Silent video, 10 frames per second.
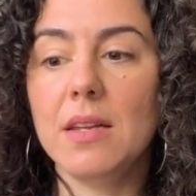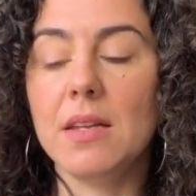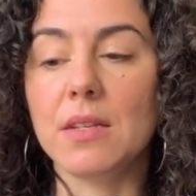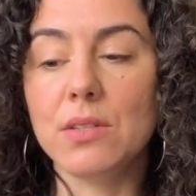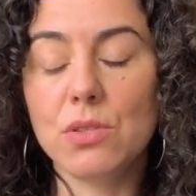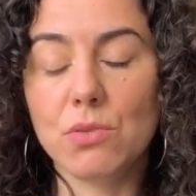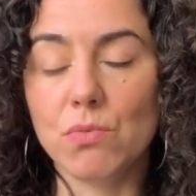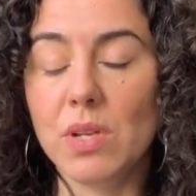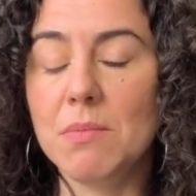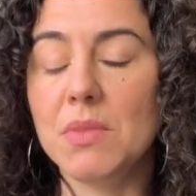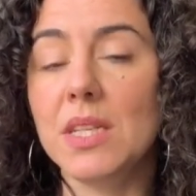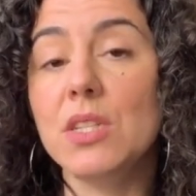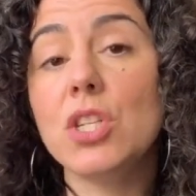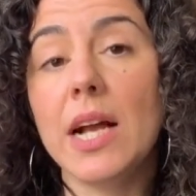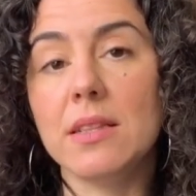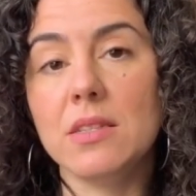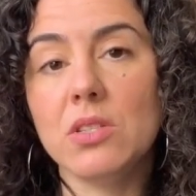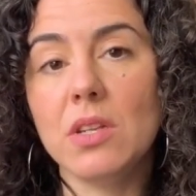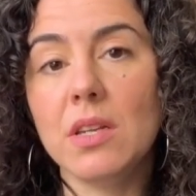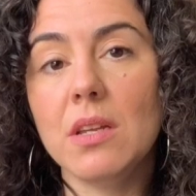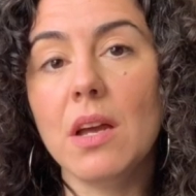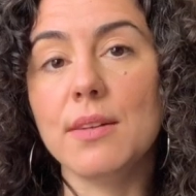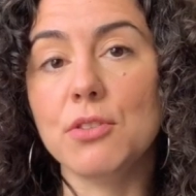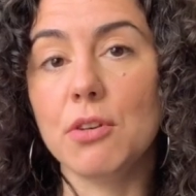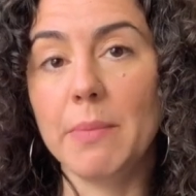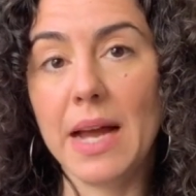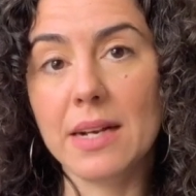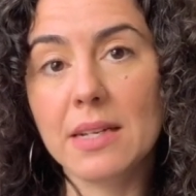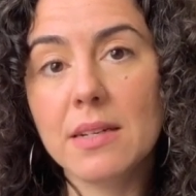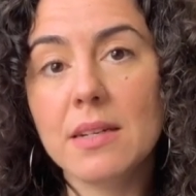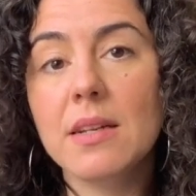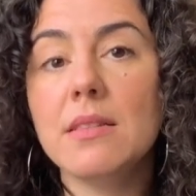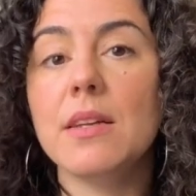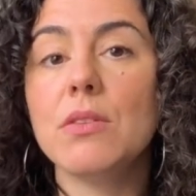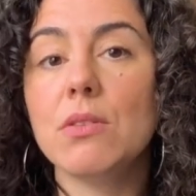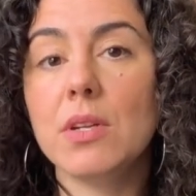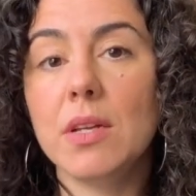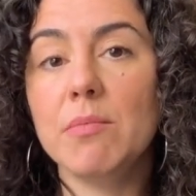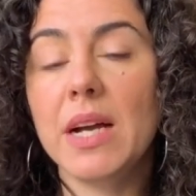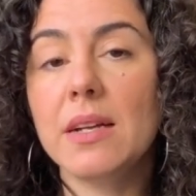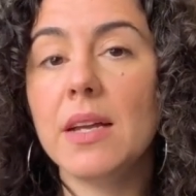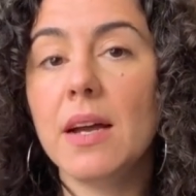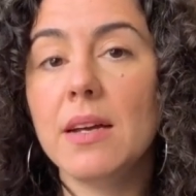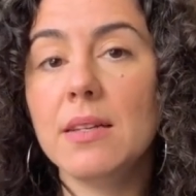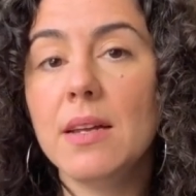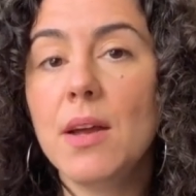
extremely challenging and traumatic that you're looking back at,